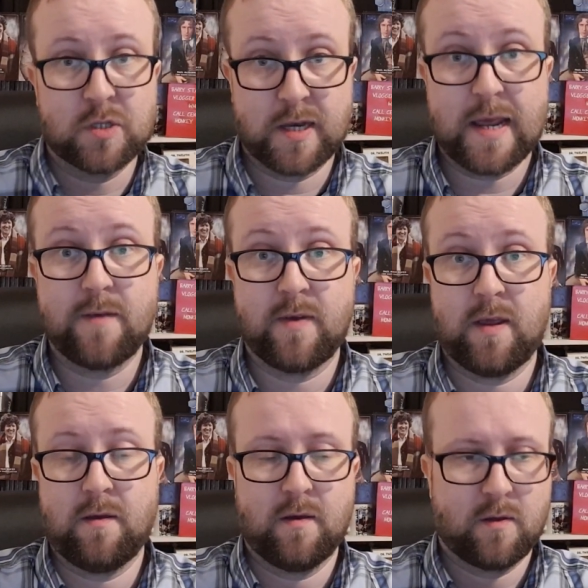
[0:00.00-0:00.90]
the
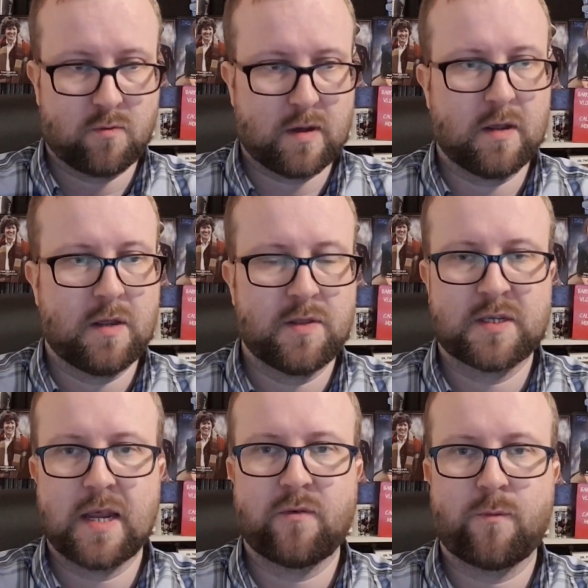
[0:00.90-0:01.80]
navy quite in this
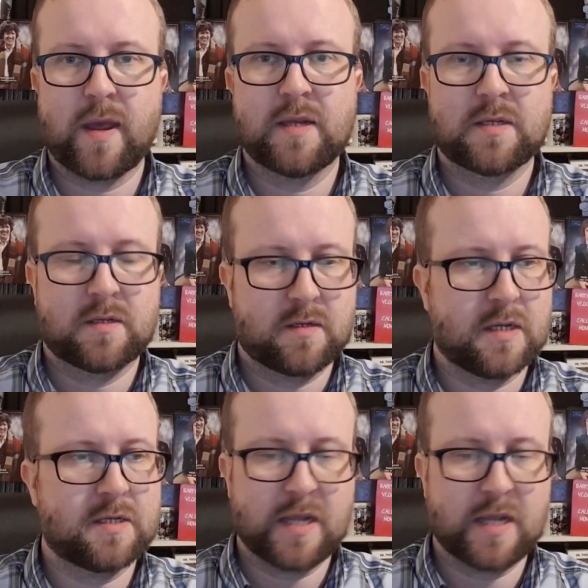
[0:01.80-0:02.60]
Navy base as,